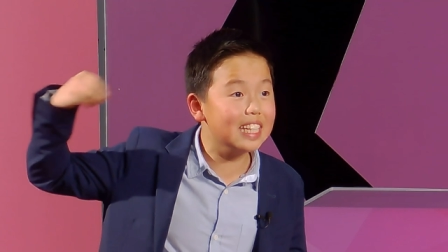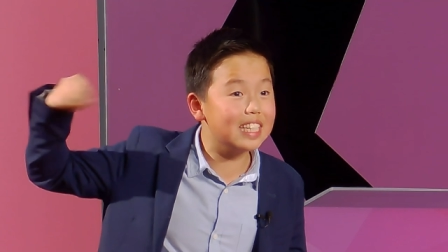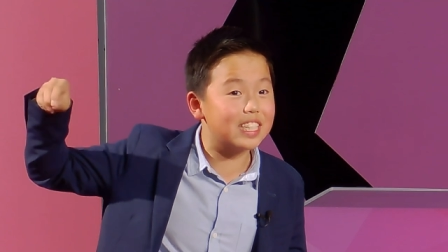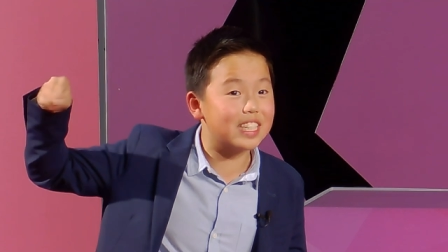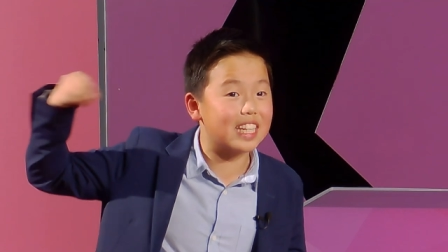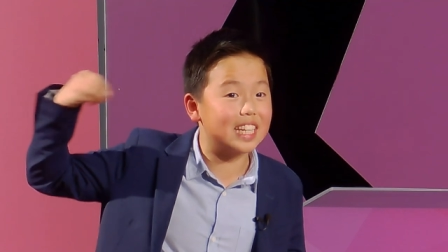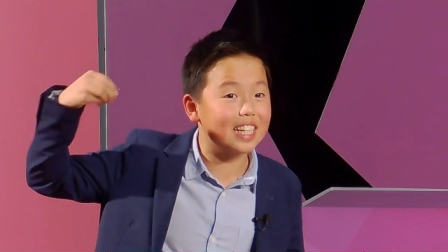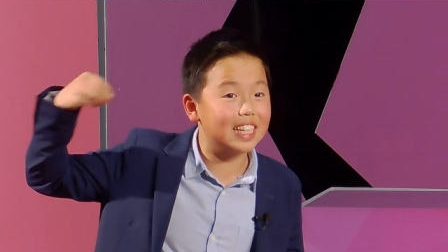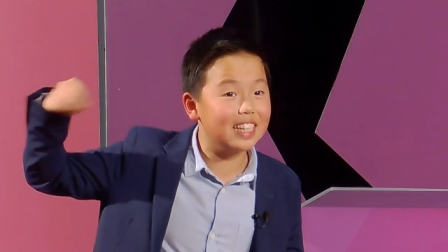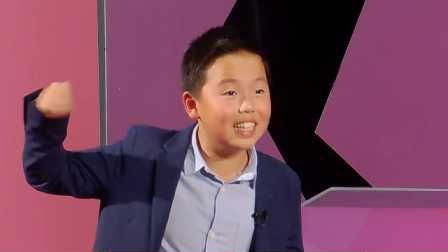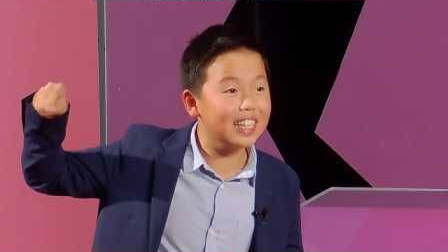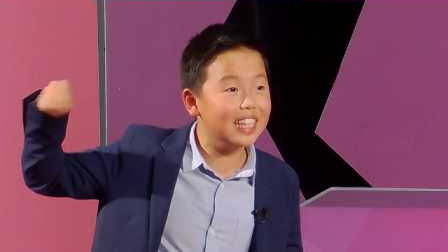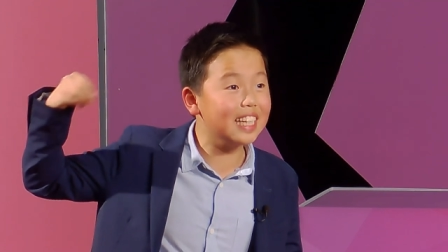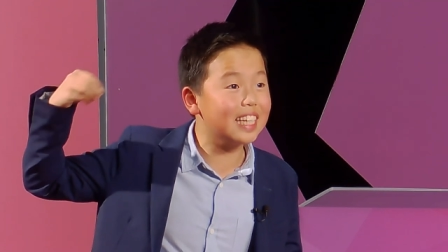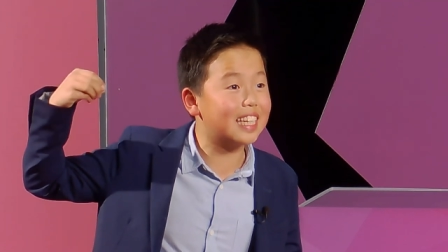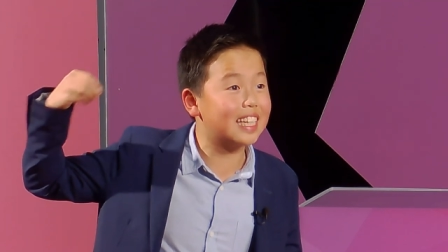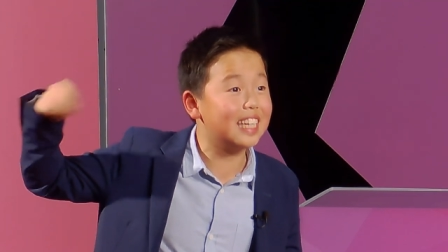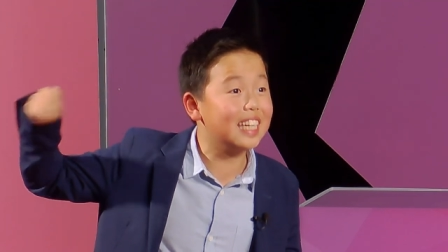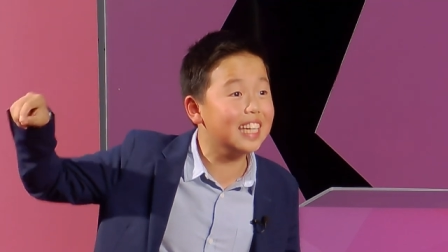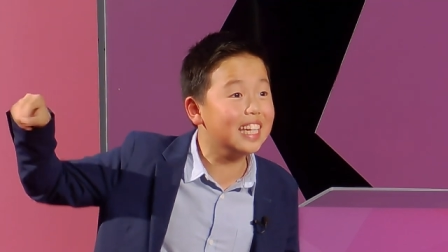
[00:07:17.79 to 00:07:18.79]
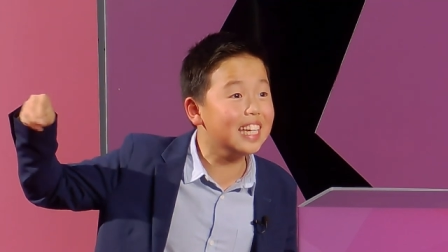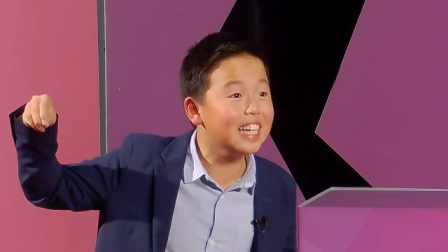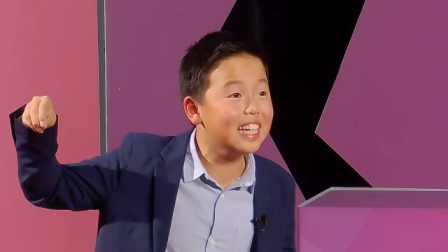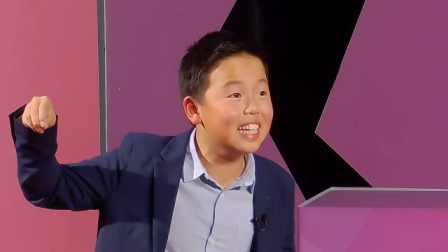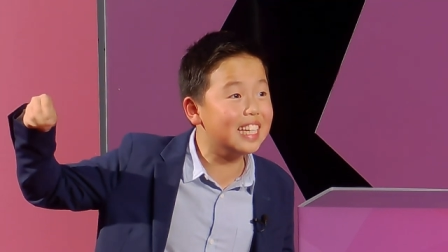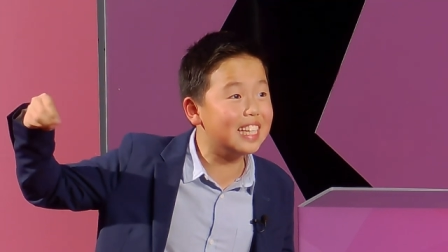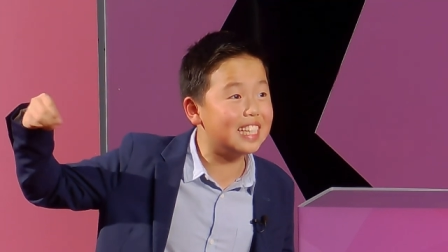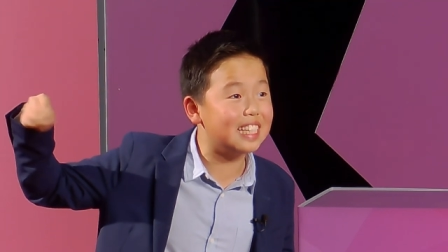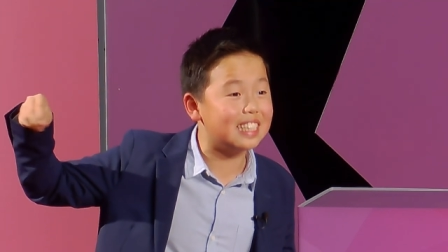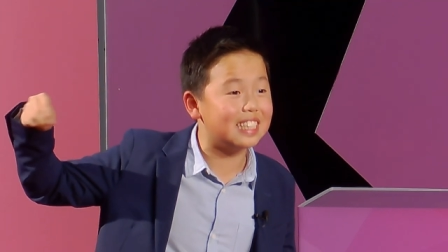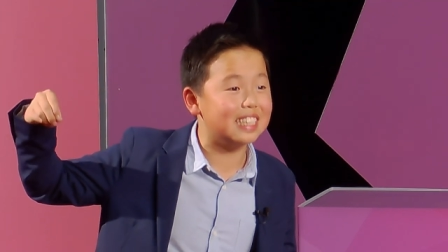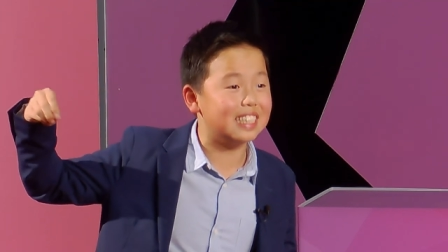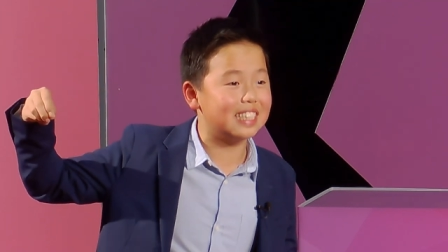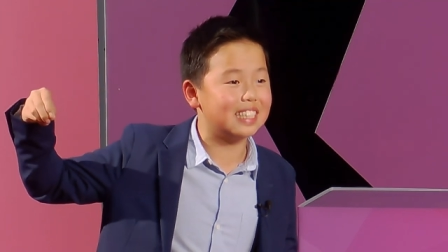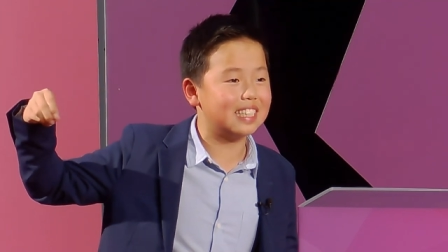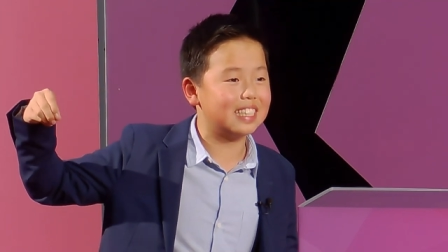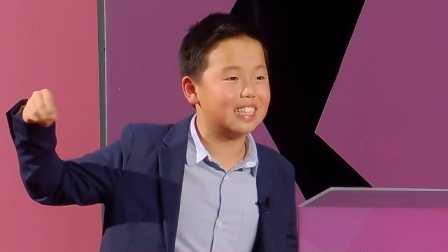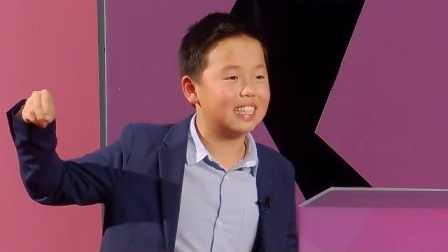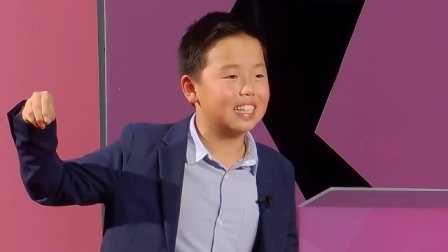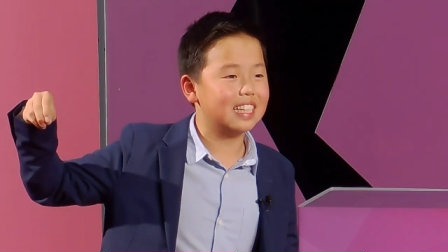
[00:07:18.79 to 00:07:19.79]
jingly
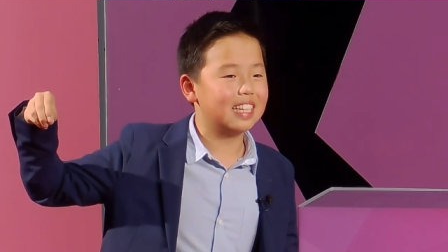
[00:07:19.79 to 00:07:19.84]
keys.